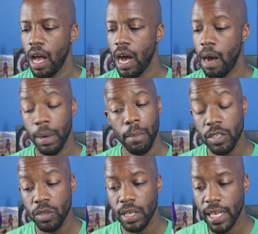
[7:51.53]
But I'm
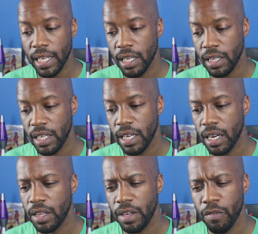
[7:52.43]
also glad they did
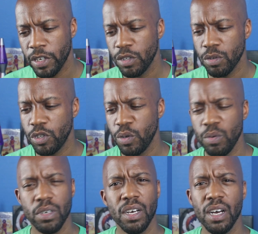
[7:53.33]
the original,
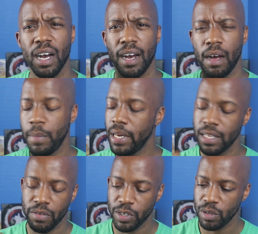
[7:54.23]
too. Not
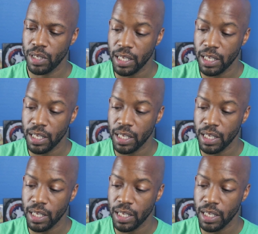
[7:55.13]
the original.